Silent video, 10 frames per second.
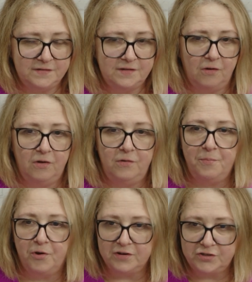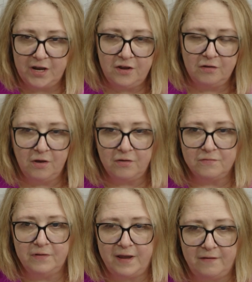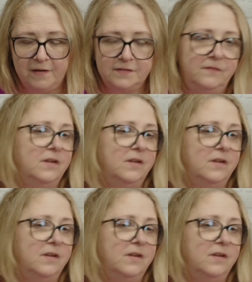So you want to check your local areas. You're